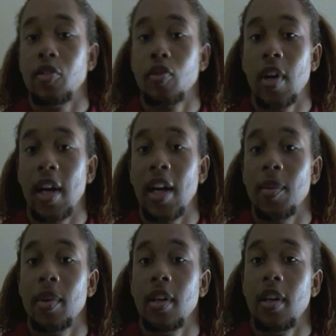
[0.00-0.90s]

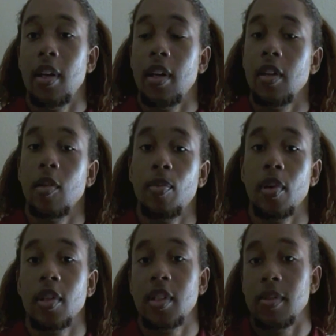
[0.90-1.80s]
tribe and other
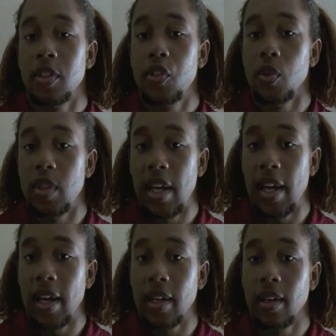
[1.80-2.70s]
parts of the
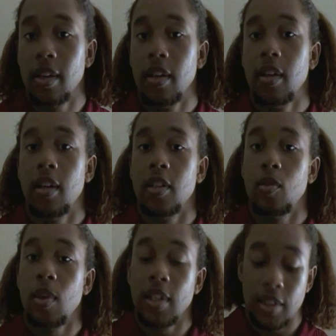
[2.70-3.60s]
Sudan,
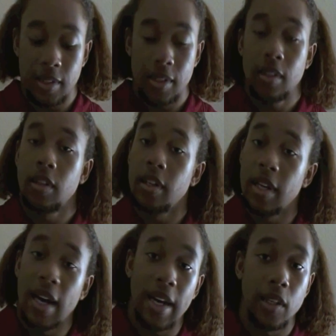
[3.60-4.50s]
as well as the
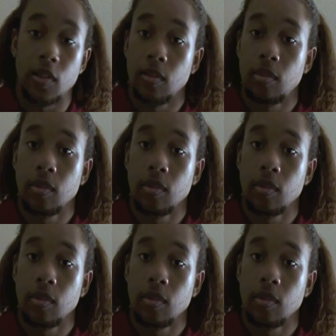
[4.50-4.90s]
Nile.